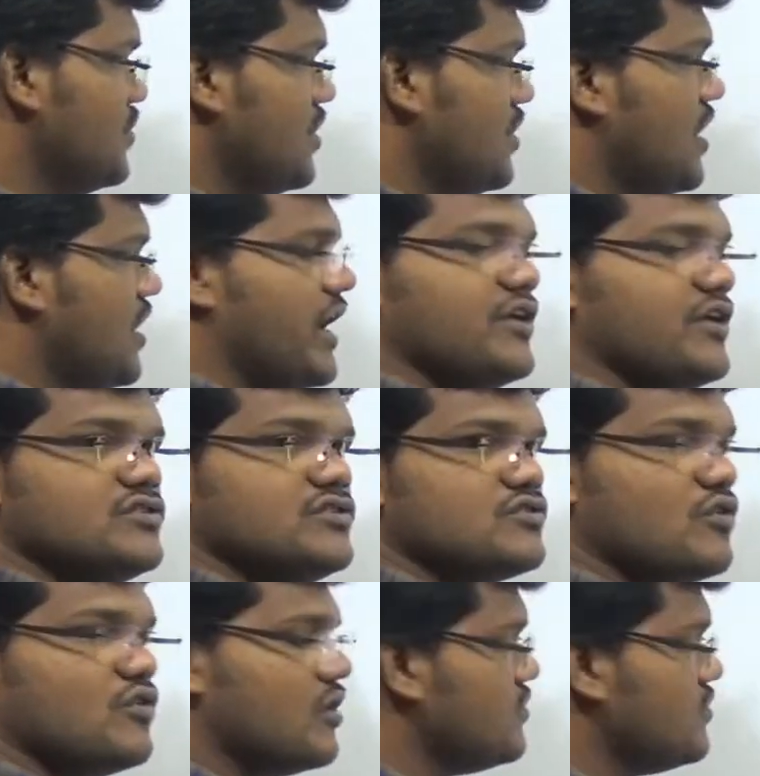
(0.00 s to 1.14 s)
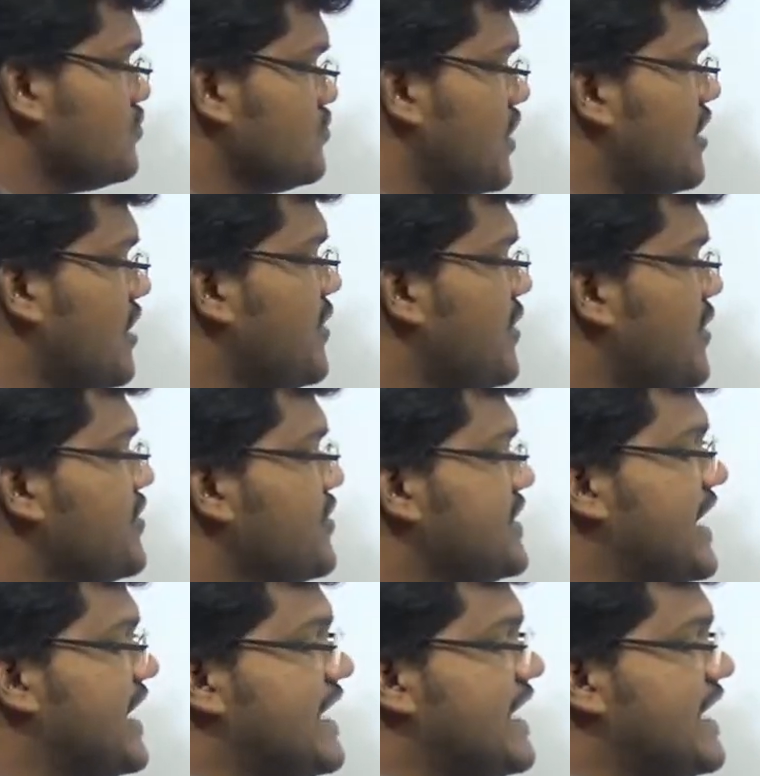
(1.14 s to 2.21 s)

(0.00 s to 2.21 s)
Hydrogen bond out. So I will be left with NH